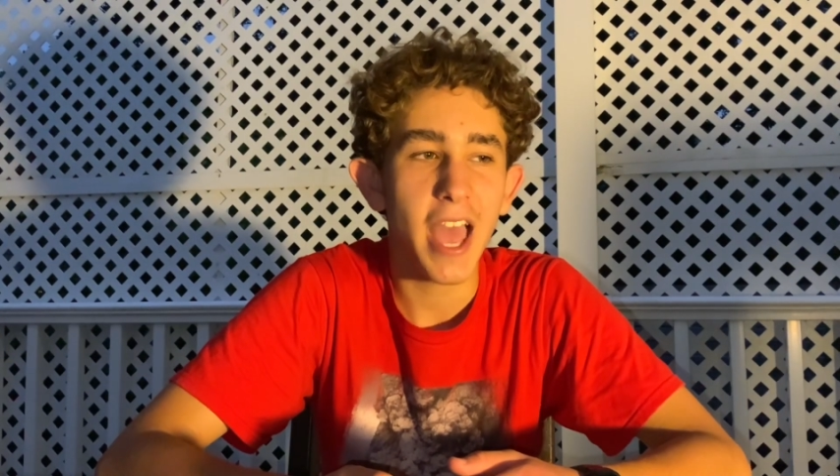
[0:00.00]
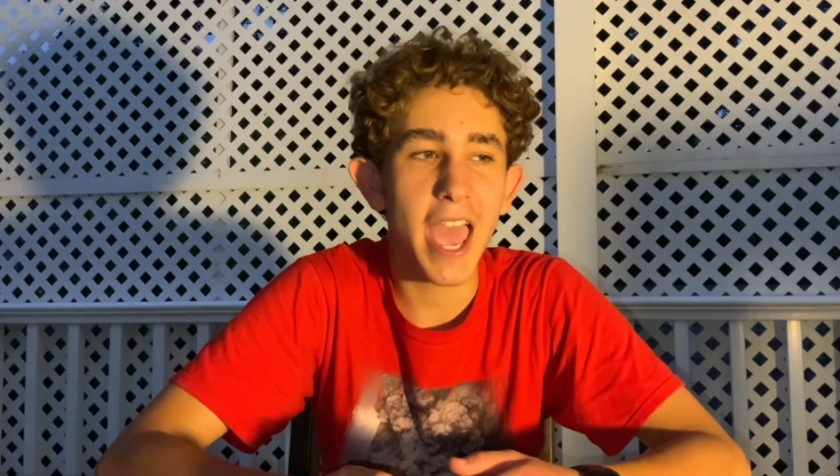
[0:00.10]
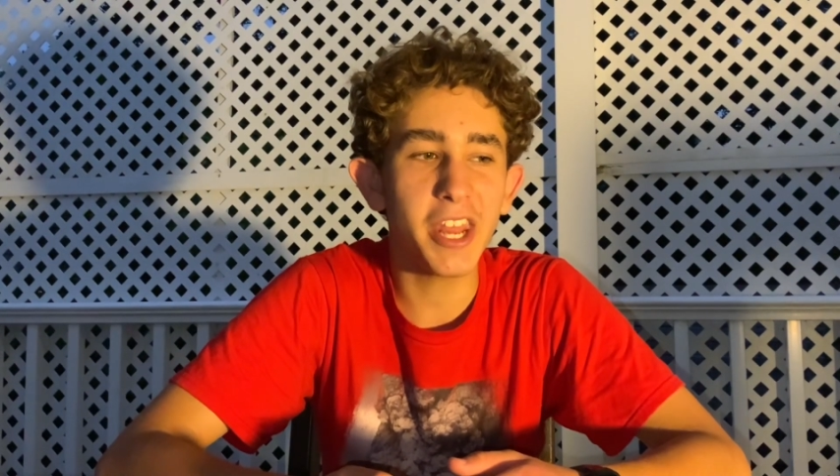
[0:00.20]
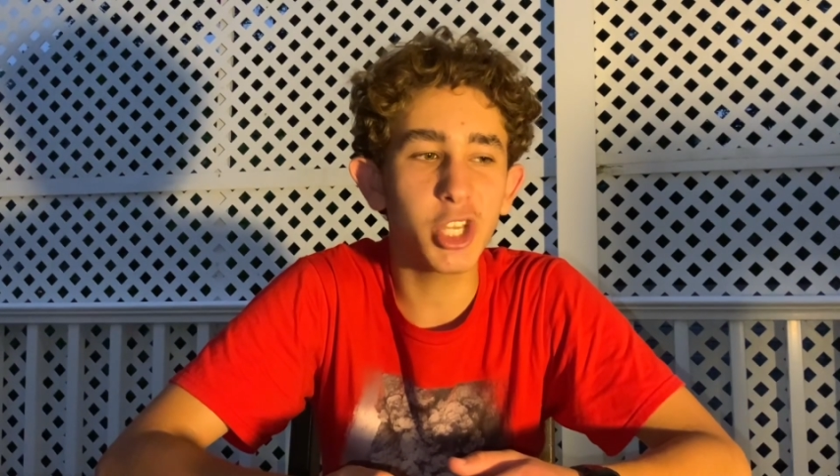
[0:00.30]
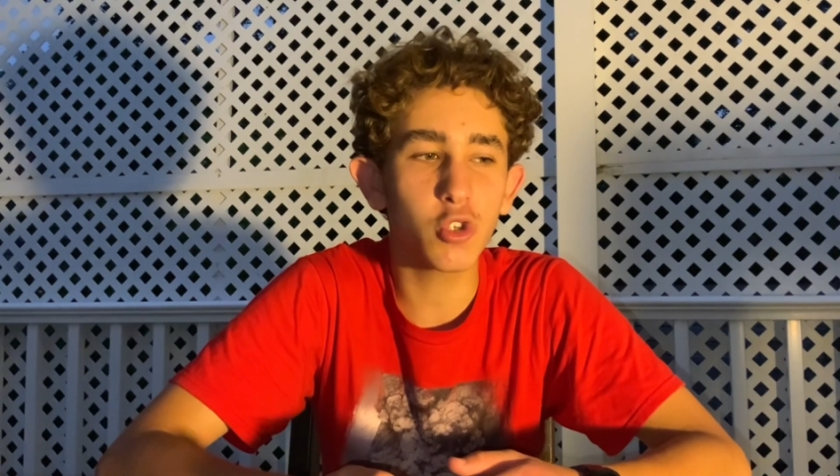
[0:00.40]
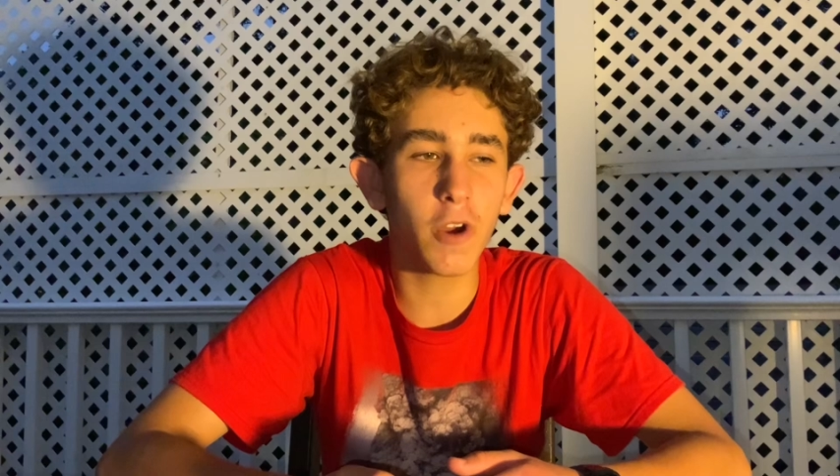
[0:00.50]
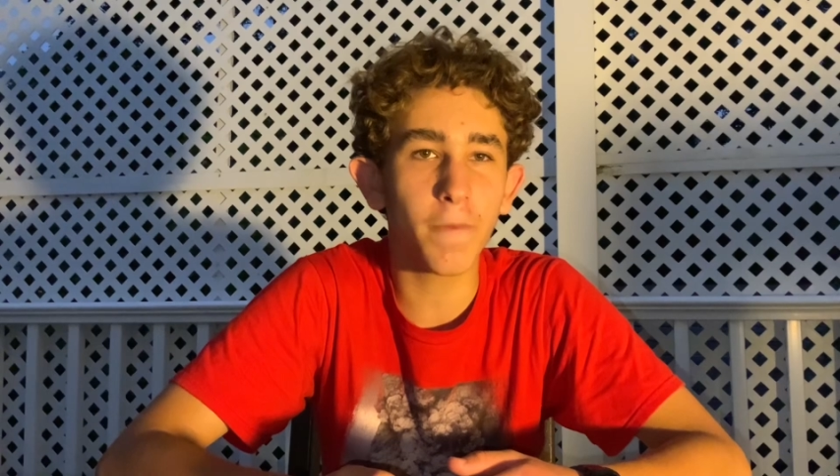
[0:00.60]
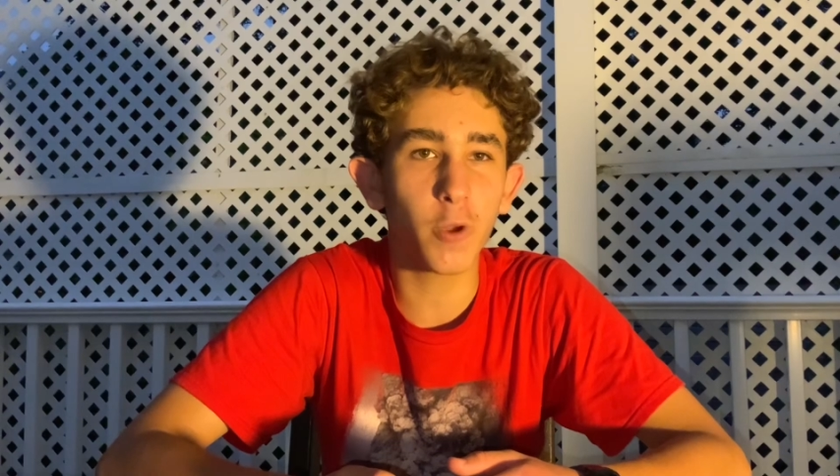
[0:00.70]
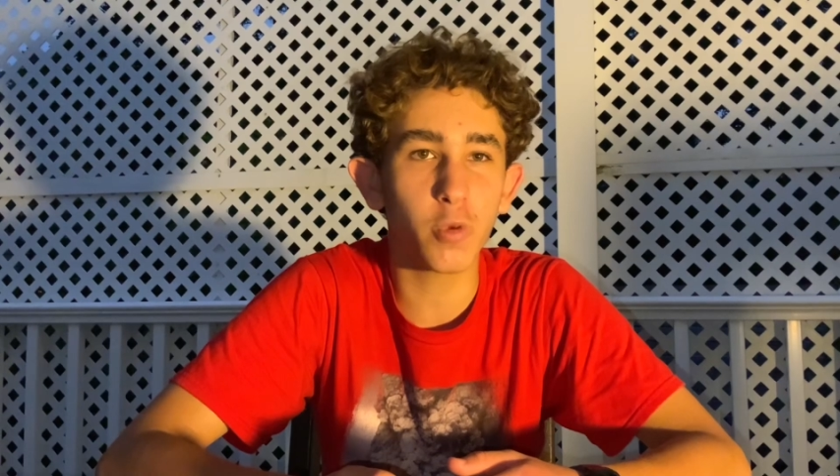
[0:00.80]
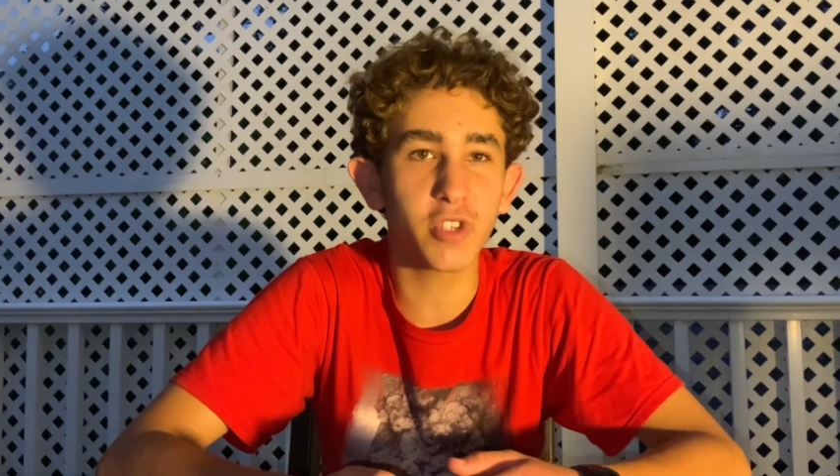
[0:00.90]
and injure a
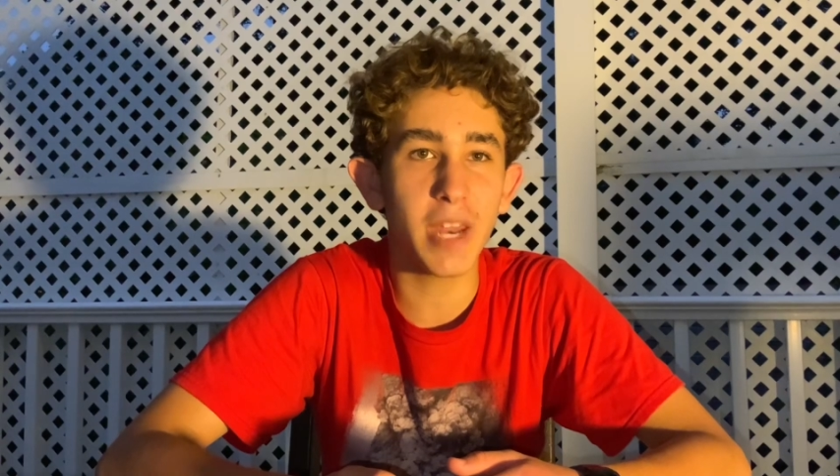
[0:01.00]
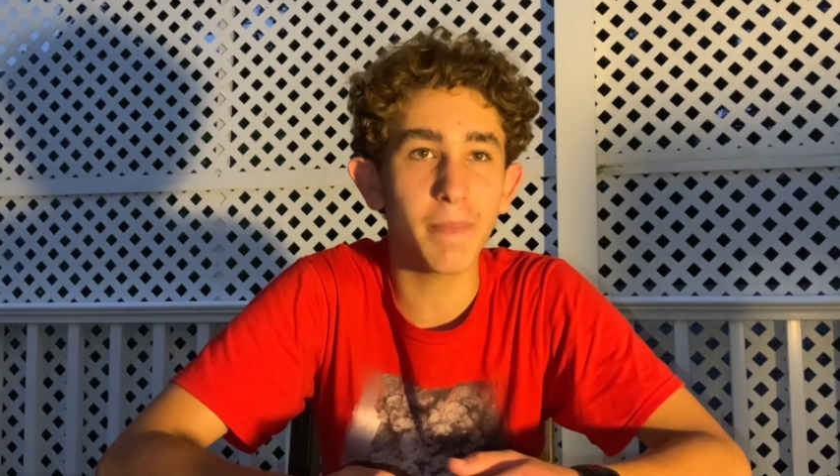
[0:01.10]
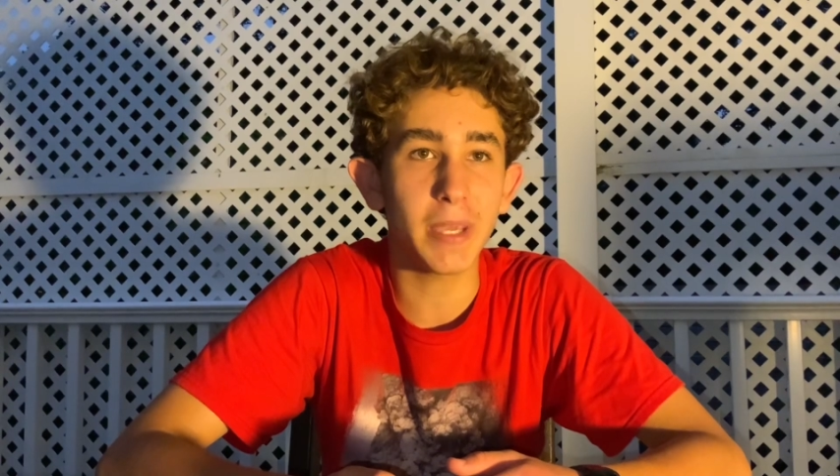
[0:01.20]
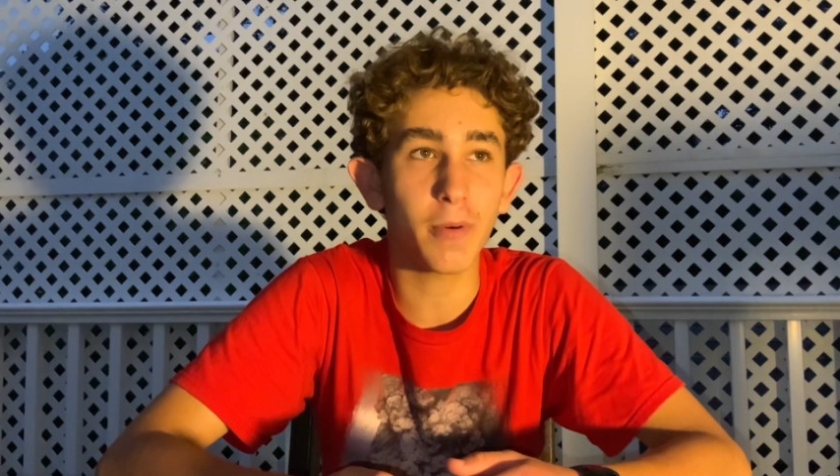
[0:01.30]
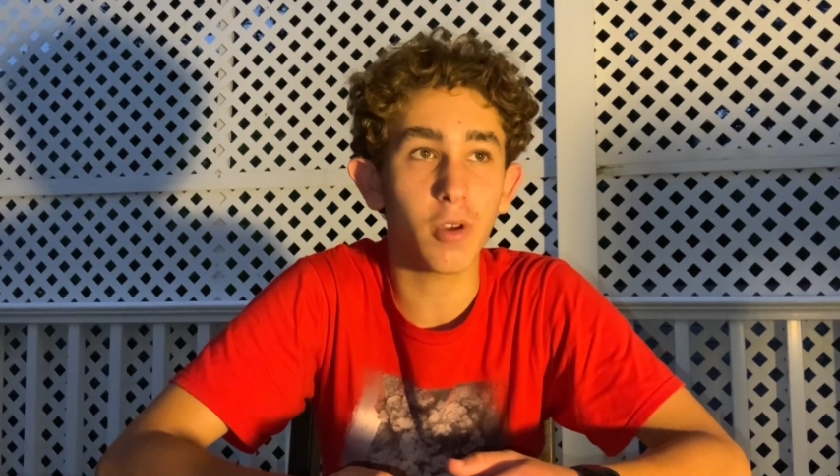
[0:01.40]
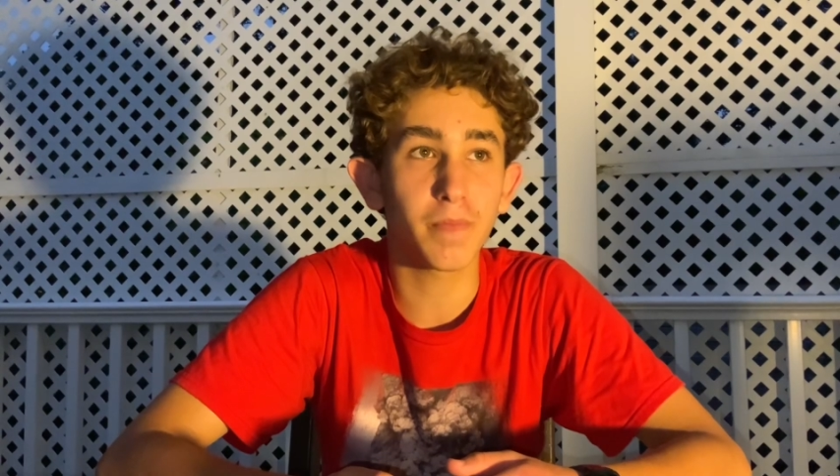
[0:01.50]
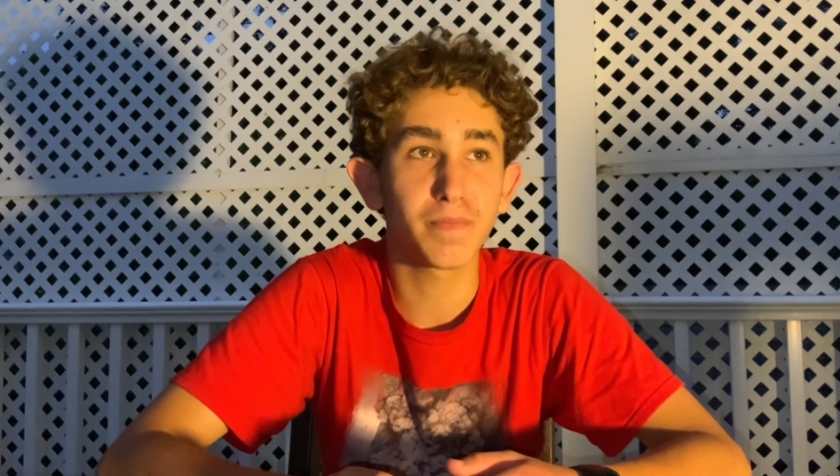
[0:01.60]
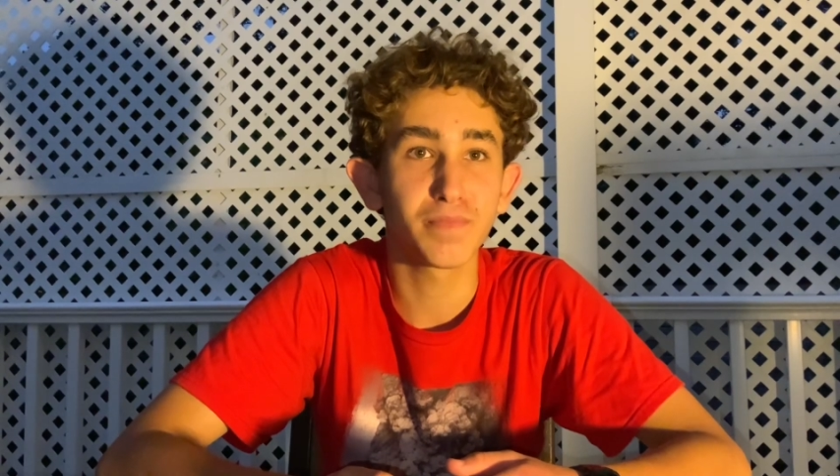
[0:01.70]
further 10 people.